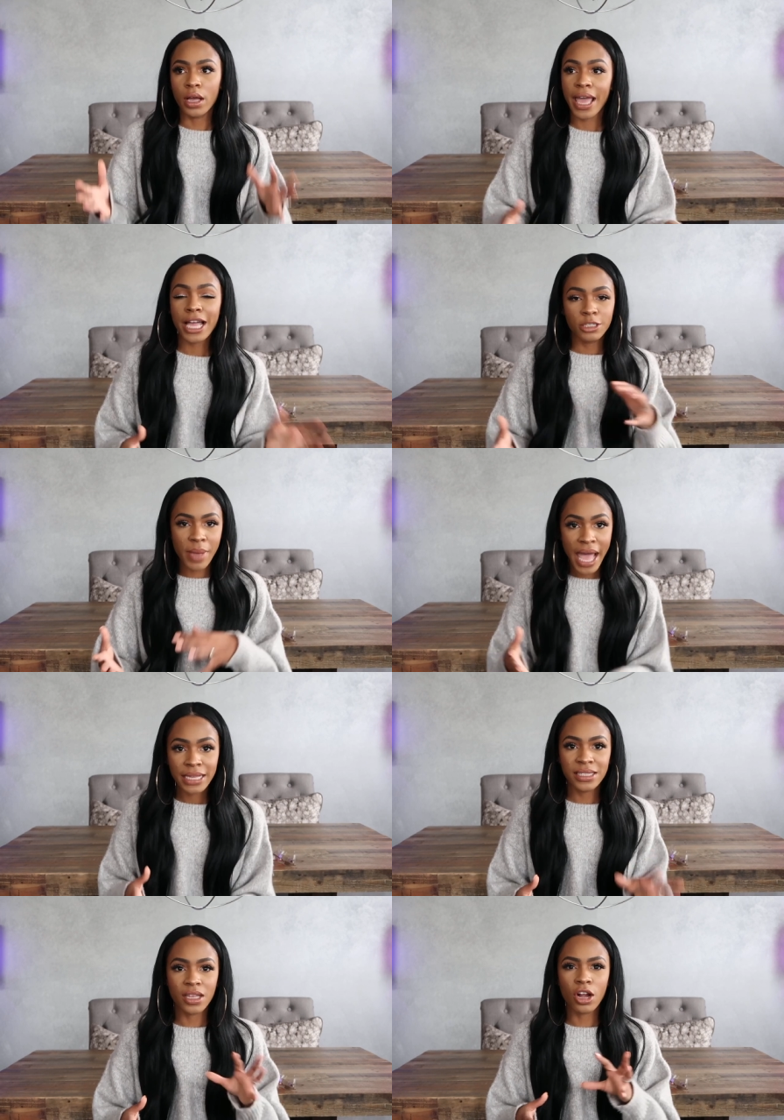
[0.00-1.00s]

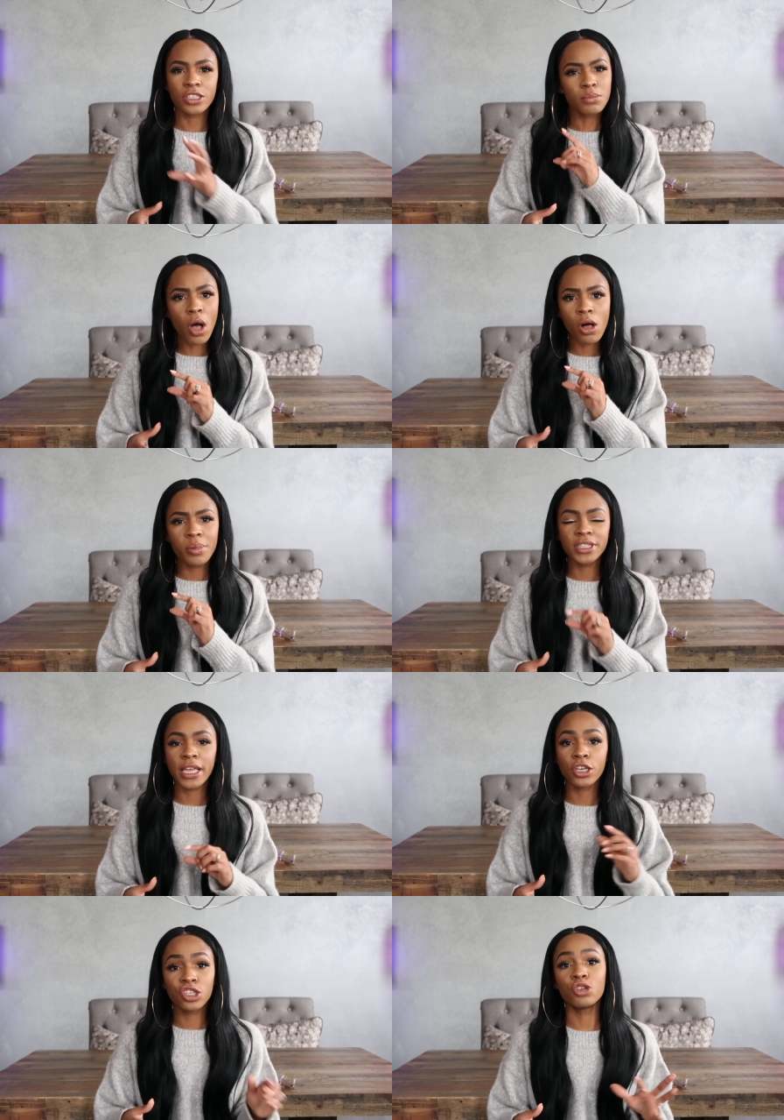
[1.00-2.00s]
cashbacks are small, but
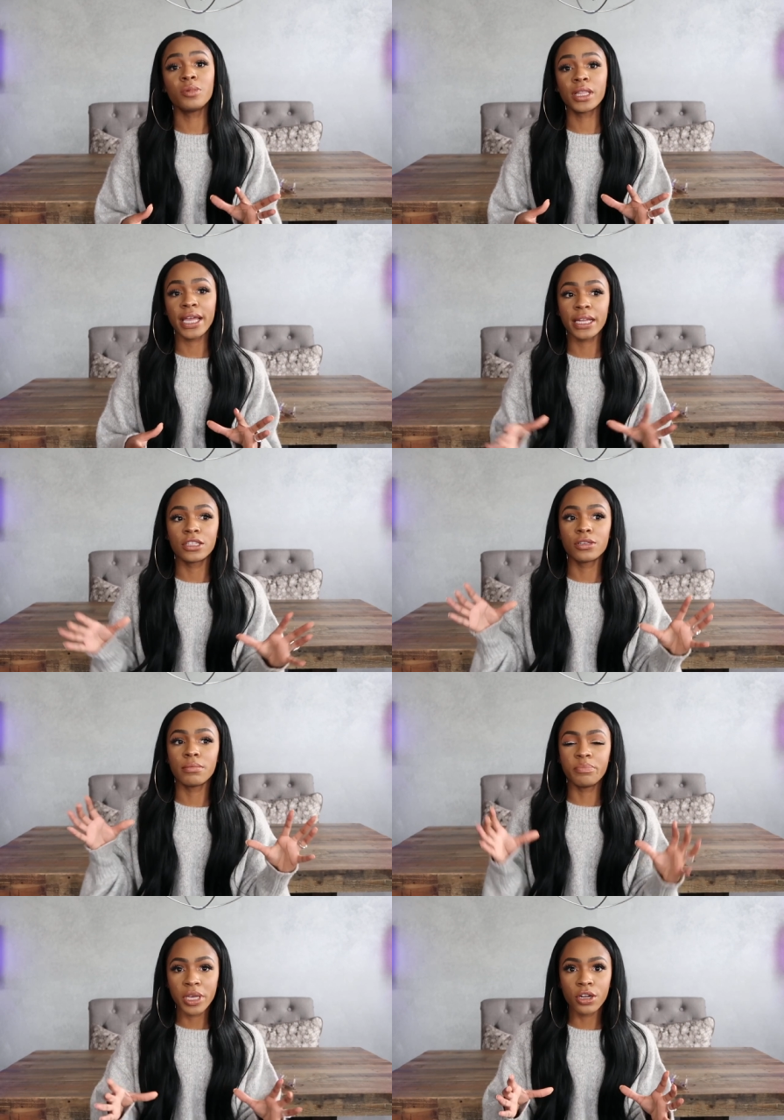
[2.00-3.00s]
they accumulate into
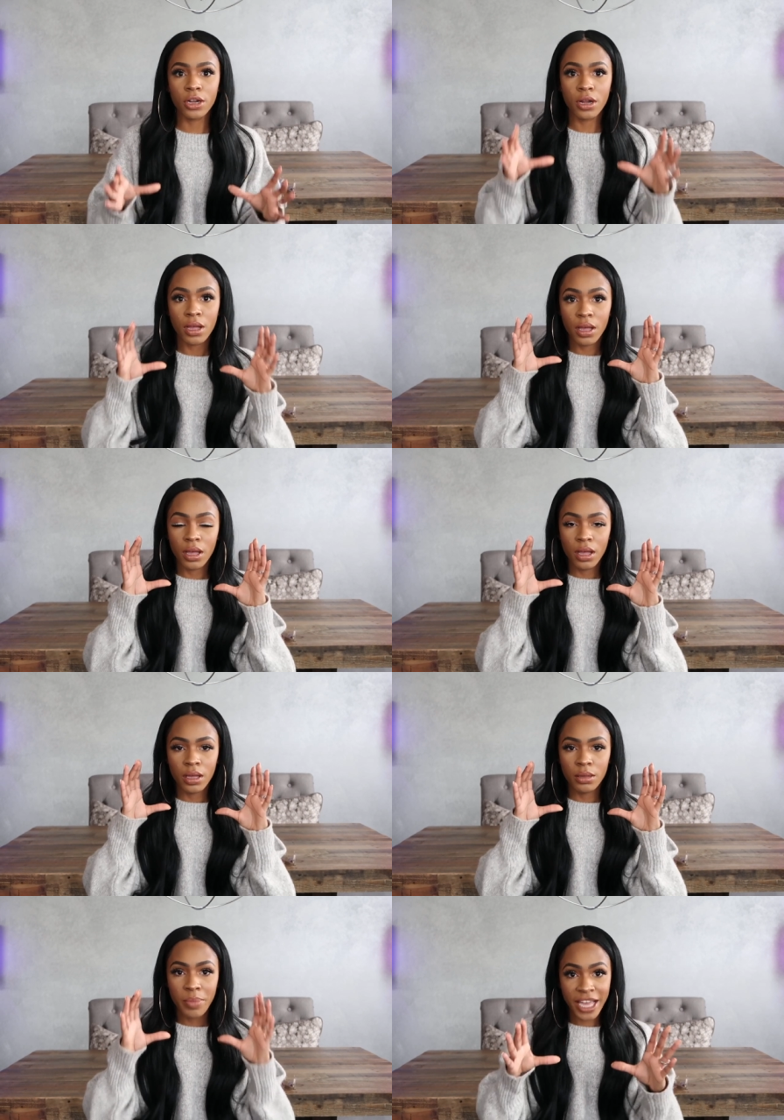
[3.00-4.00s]
bigger
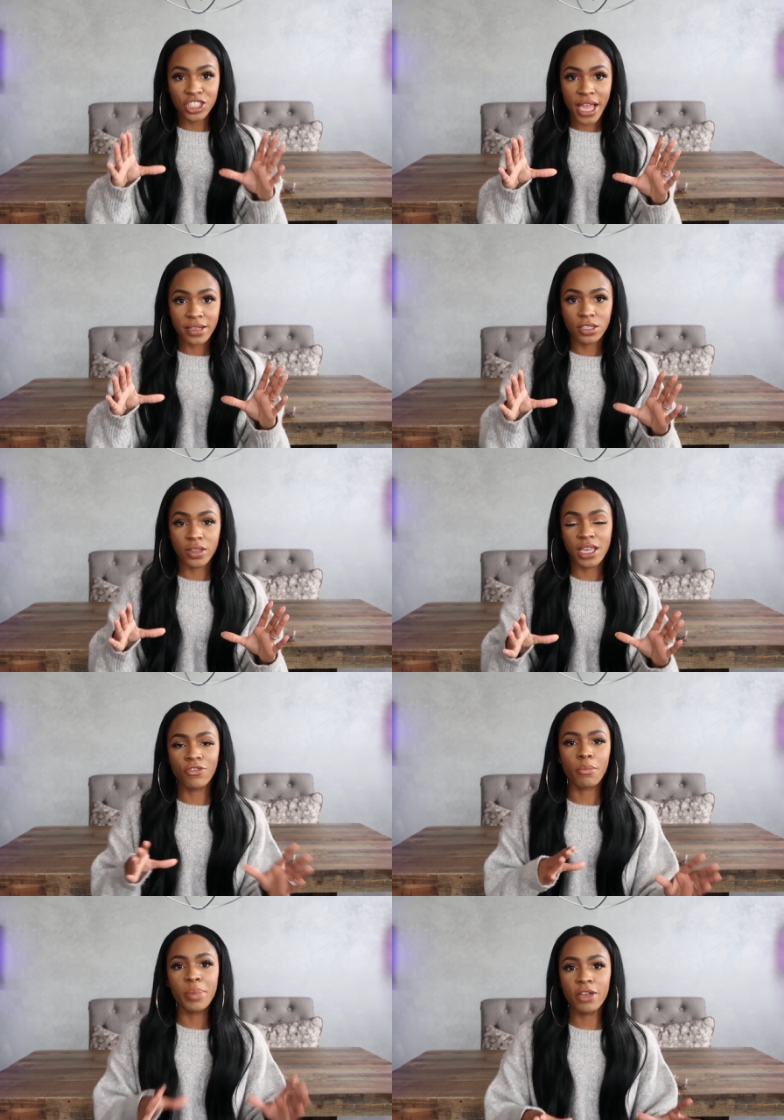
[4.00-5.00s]
paychecks. So they give
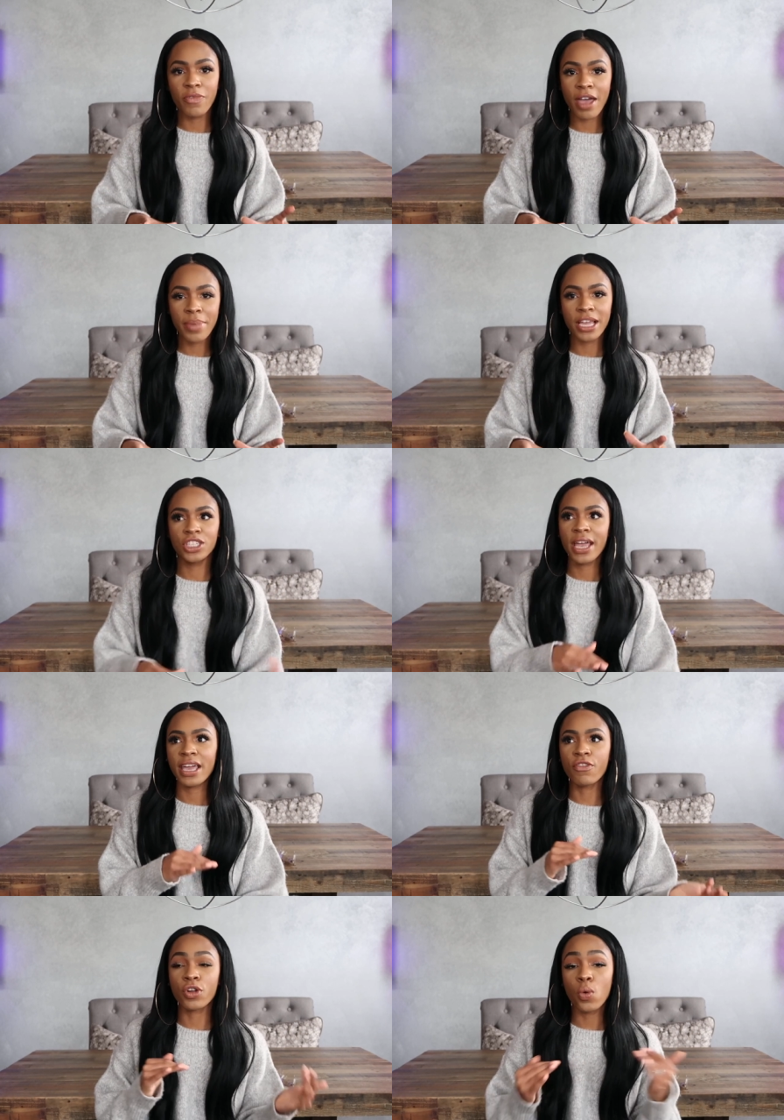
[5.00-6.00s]
you a big fat
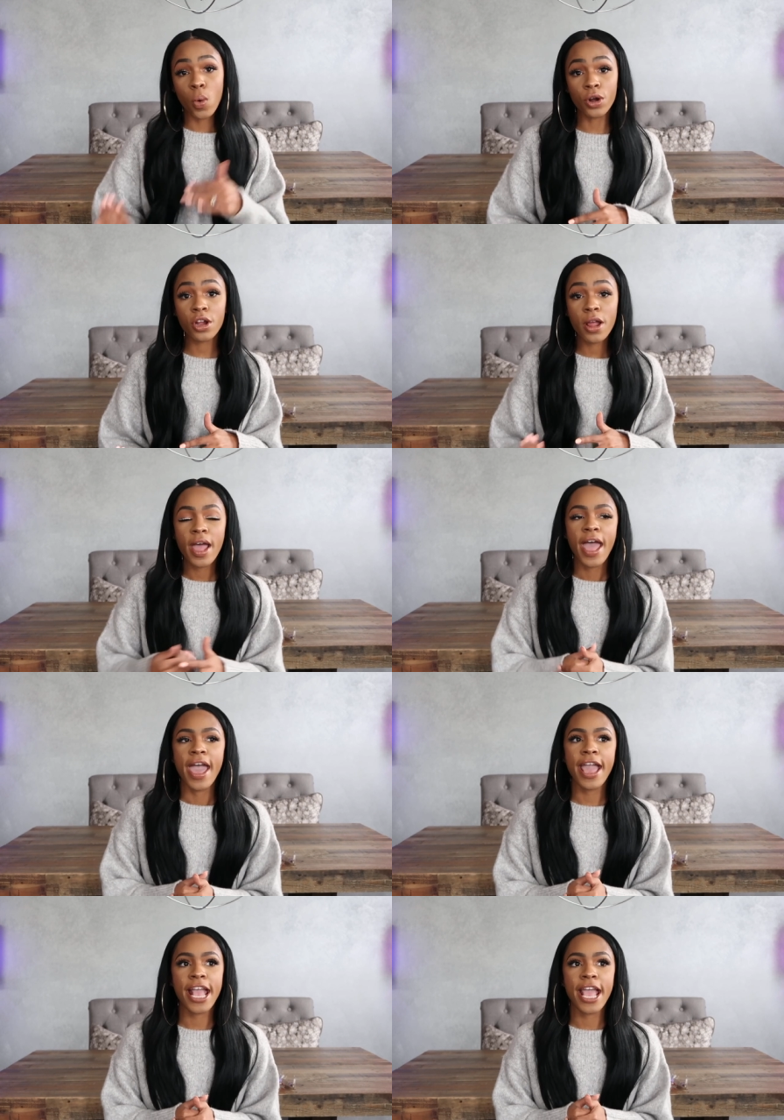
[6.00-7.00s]
paycheck every quarter,
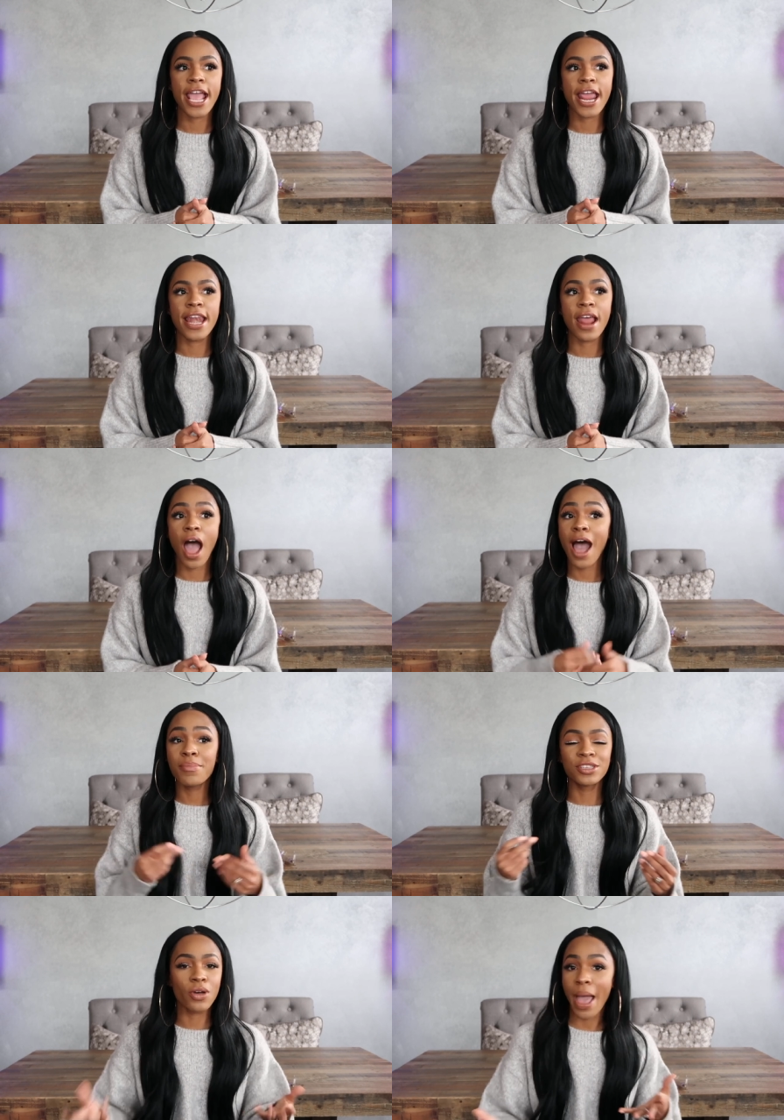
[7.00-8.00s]
and I'd
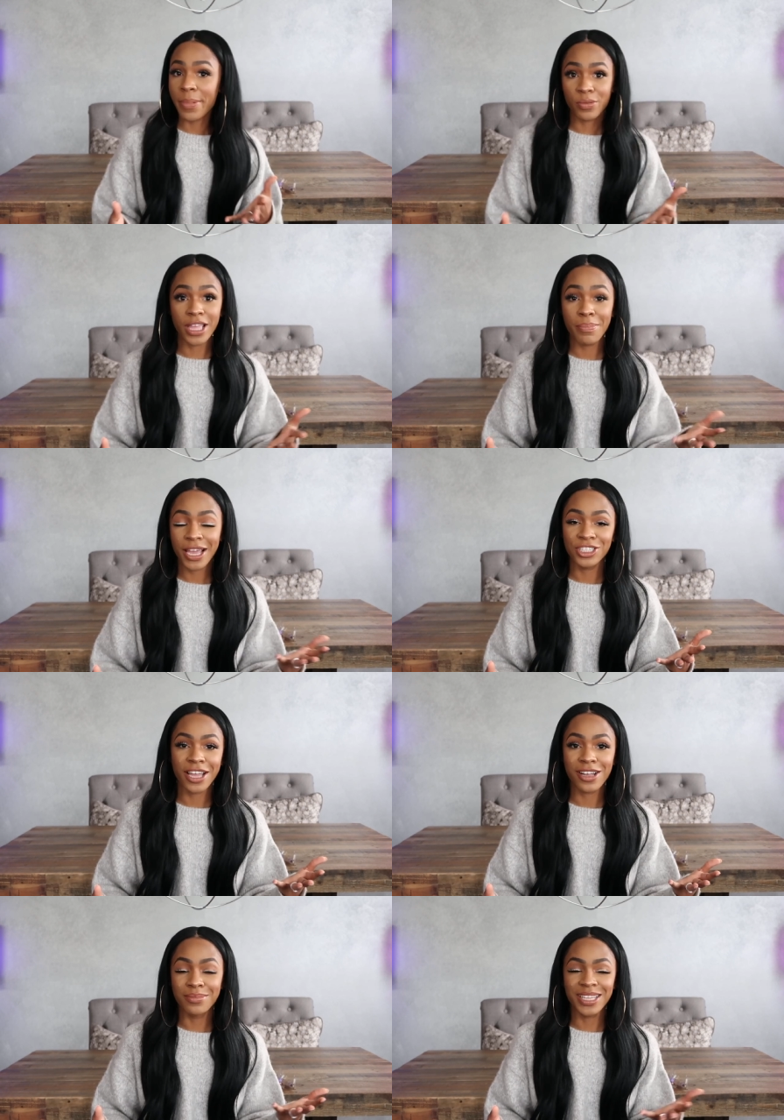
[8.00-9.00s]
be so happy when that
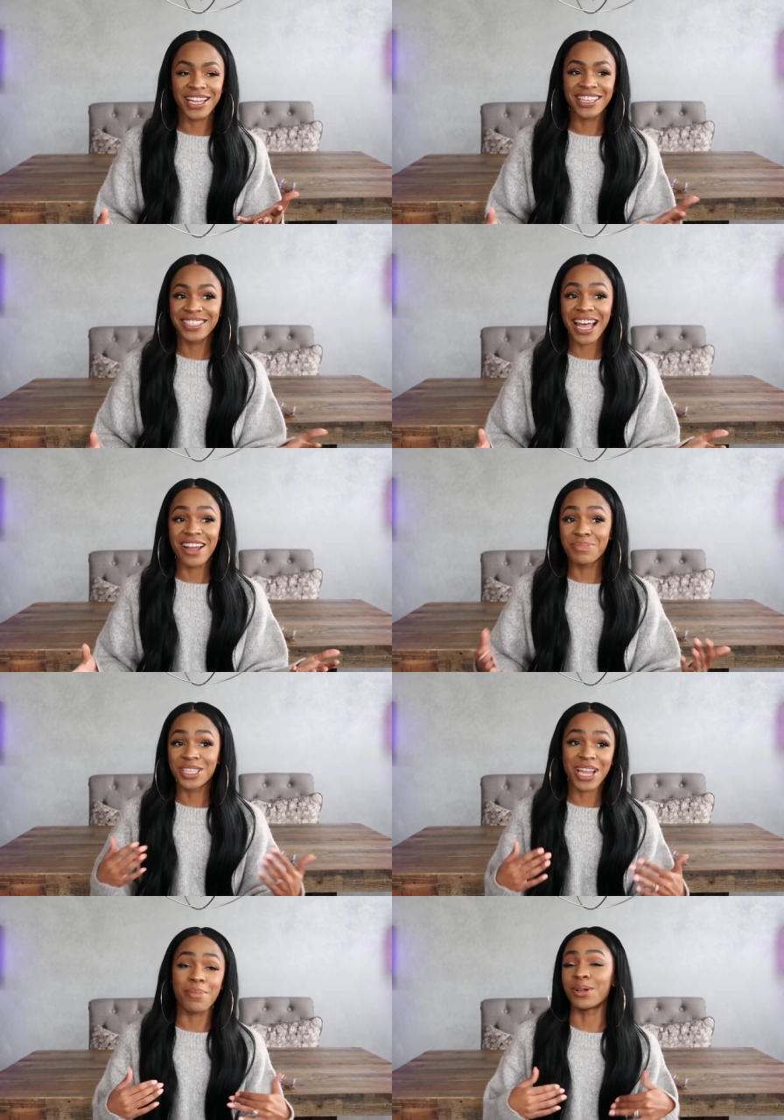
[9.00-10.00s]
paycheck comes in because I'd be
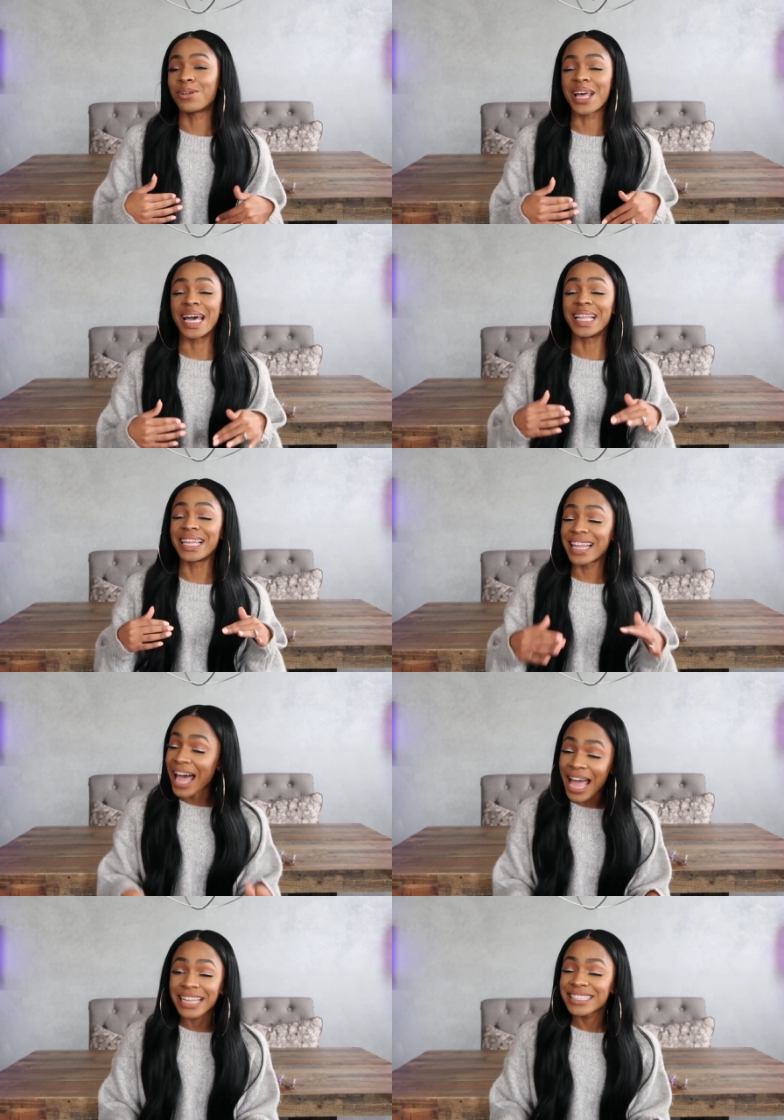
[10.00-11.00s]
shopping online a
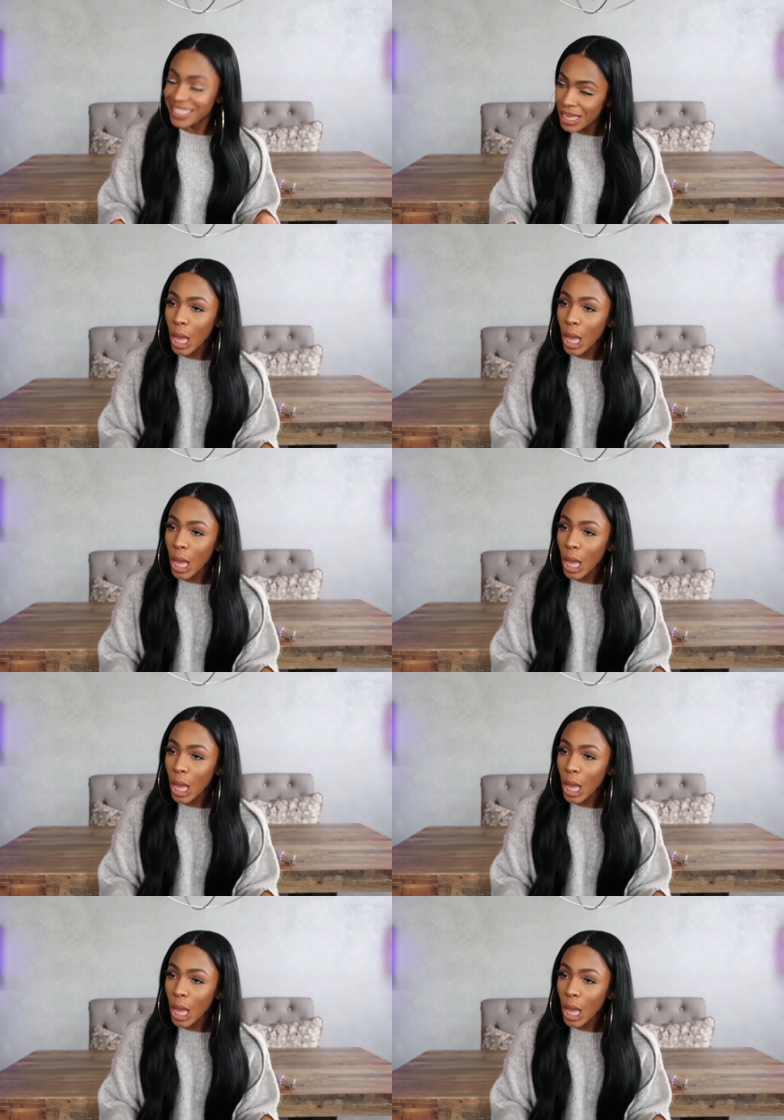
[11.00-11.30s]
lot.